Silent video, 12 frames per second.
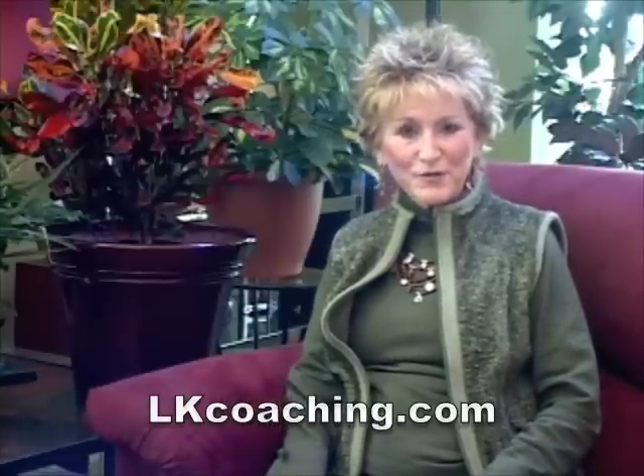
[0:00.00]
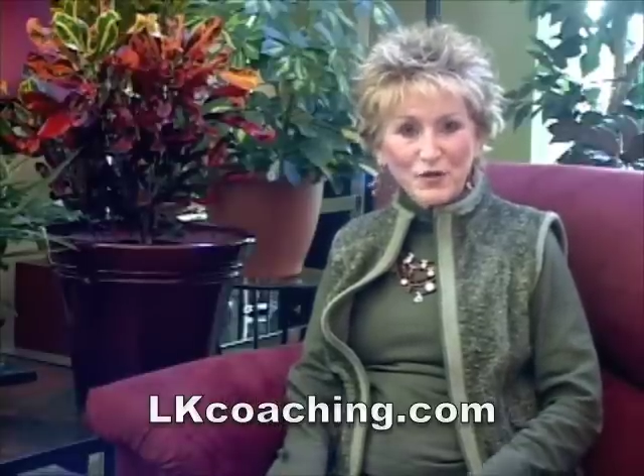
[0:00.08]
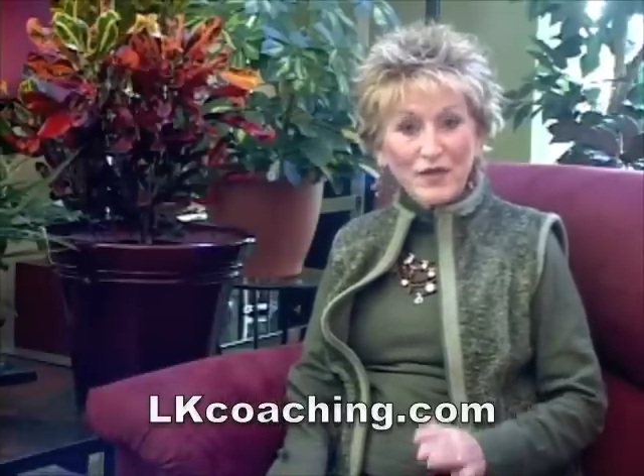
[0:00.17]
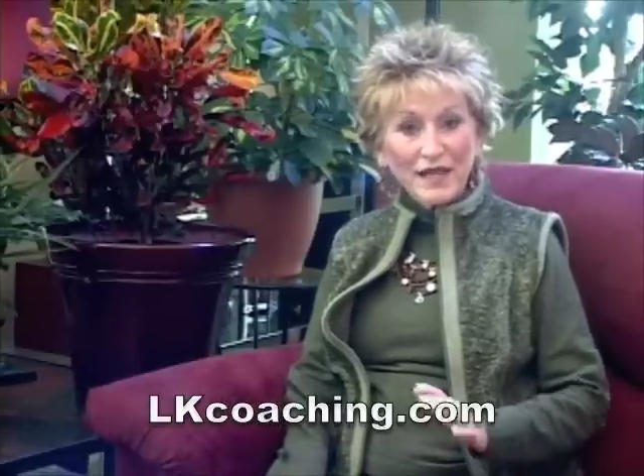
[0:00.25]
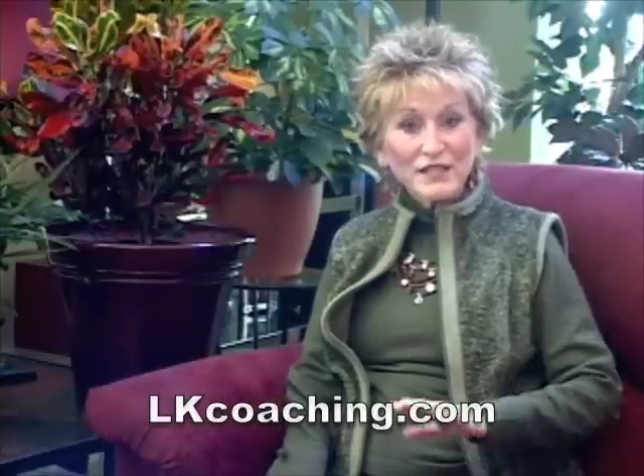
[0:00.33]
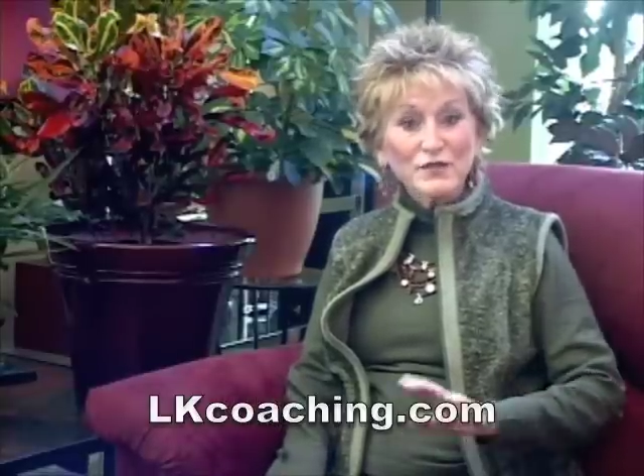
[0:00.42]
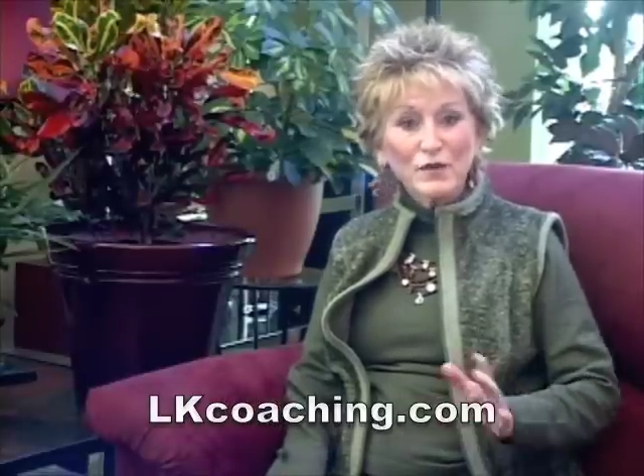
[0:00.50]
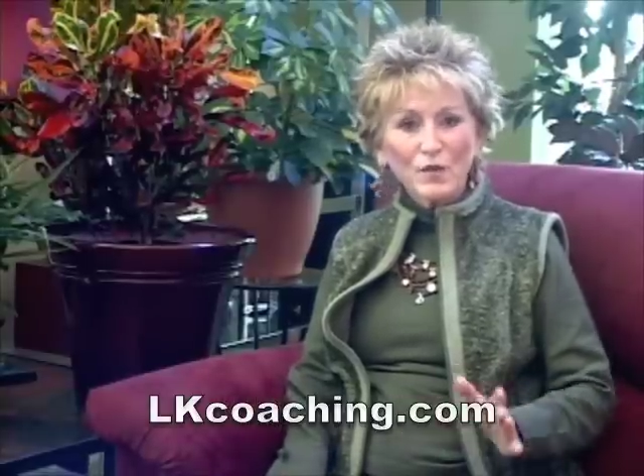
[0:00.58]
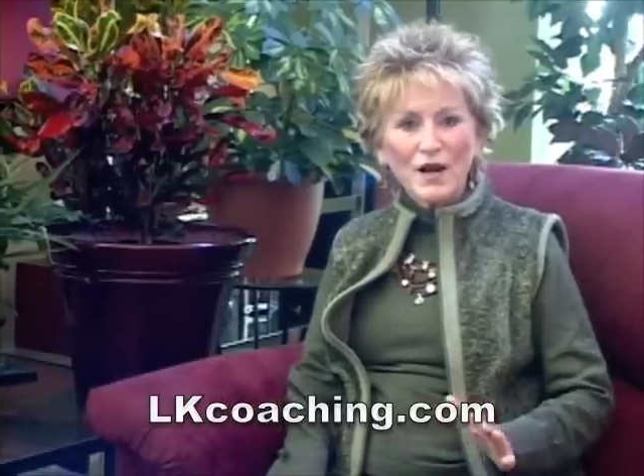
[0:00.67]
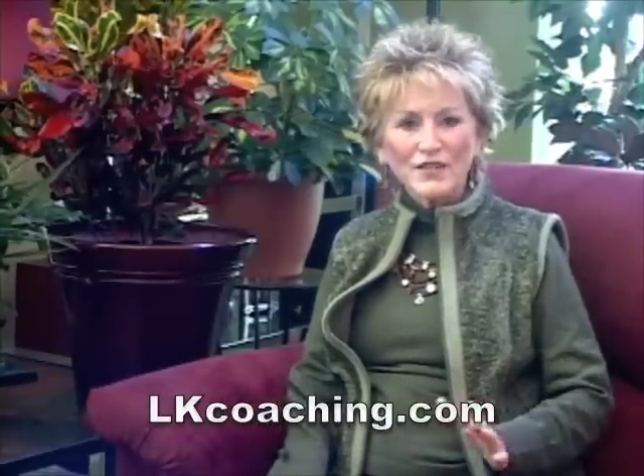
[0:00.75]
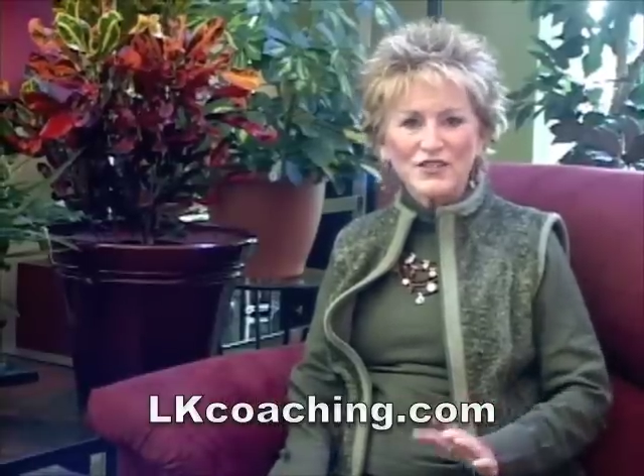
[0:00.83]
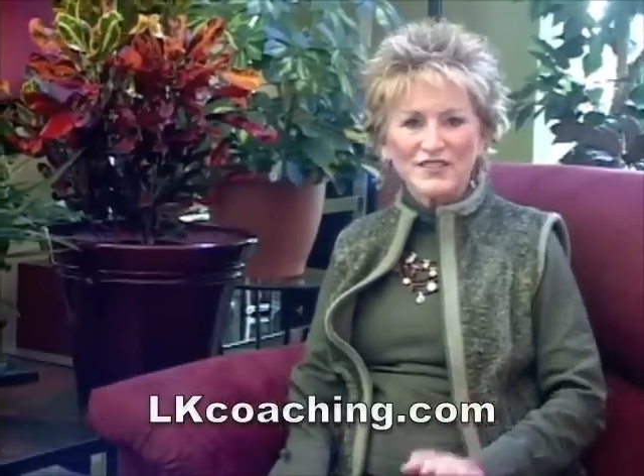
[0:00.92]
So thanks for
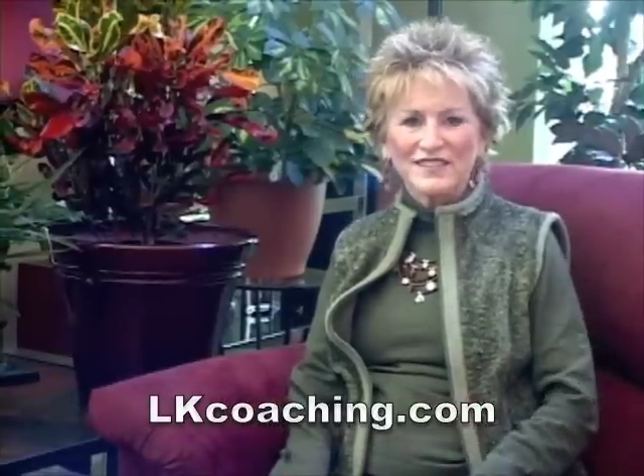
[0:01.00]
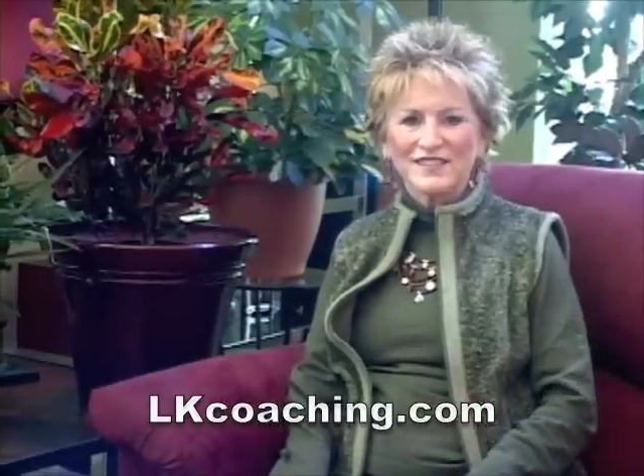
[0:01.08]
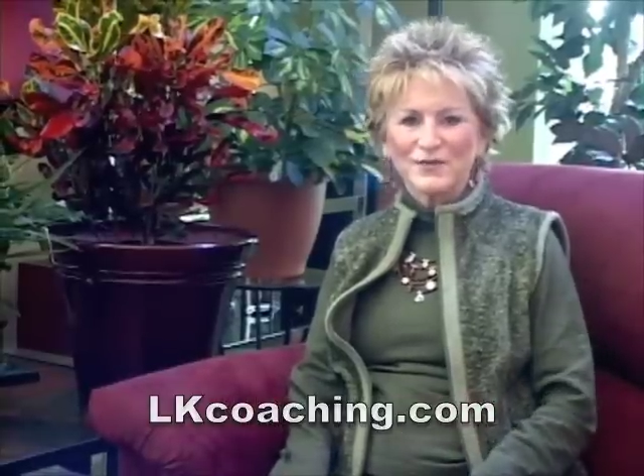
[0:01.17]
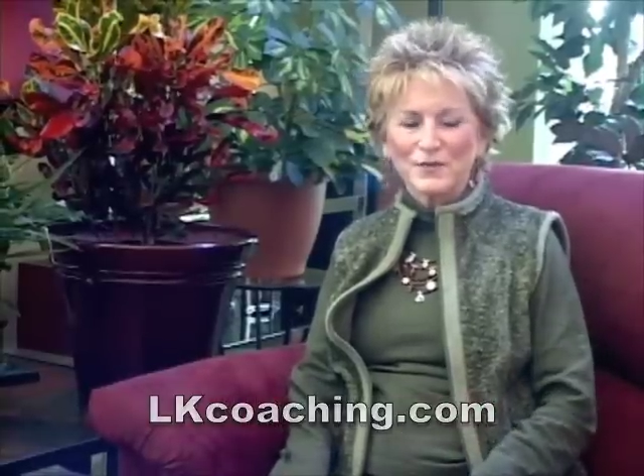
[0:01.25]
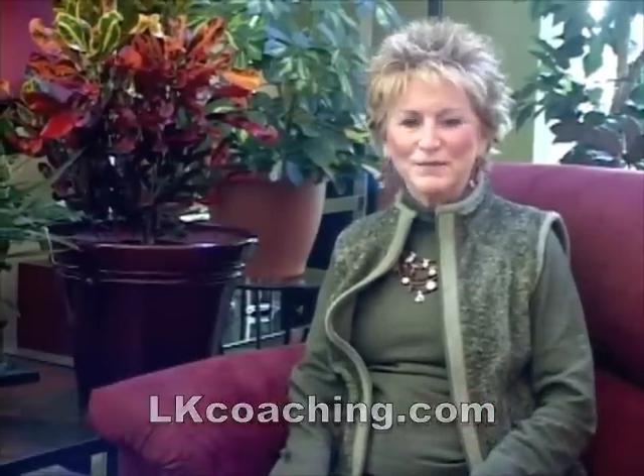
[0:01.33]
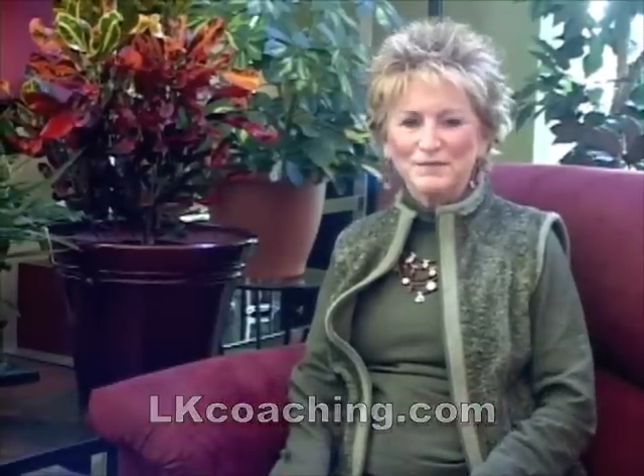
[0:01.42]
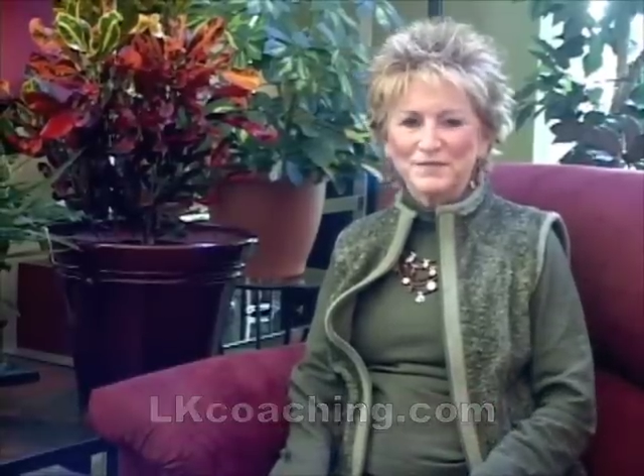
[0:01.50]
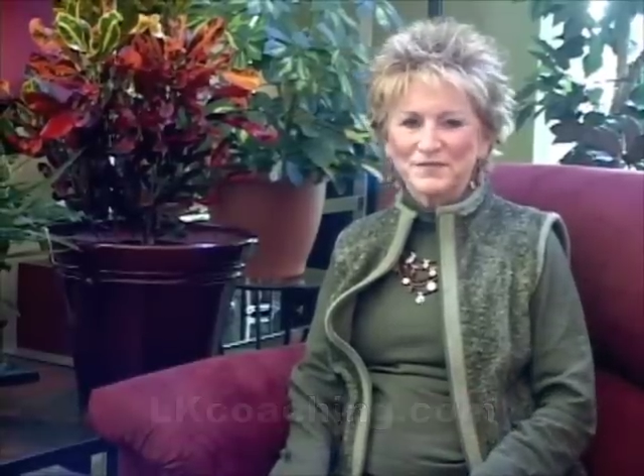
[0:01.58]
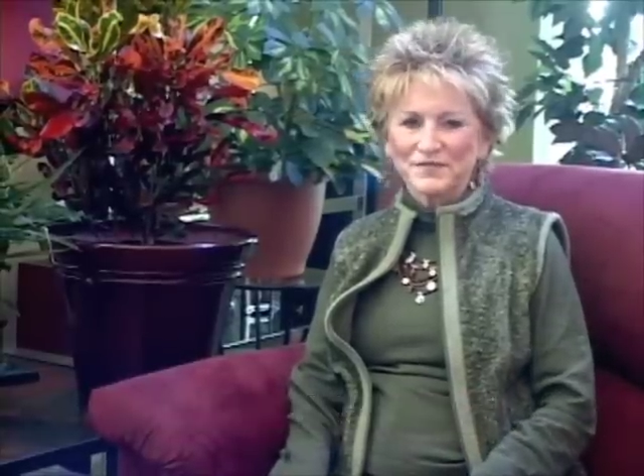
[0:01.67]
watching this one.